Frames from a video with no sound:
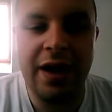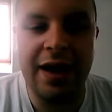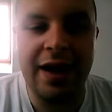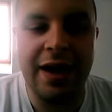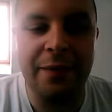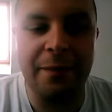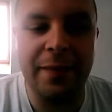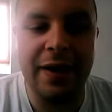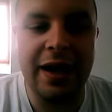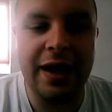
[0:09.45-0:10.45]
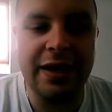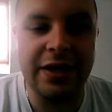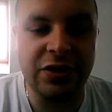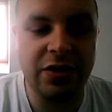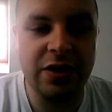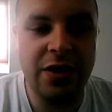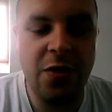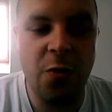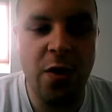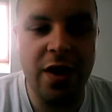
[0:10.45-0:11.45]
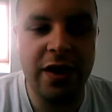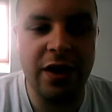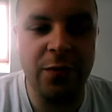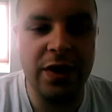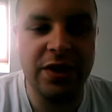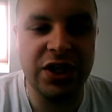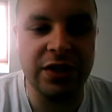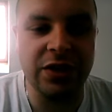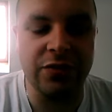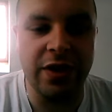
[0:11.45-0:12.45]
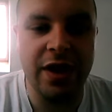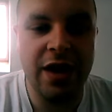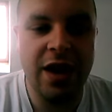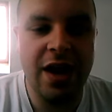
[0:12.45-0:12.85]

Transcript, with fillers: Um, I enjoy working with children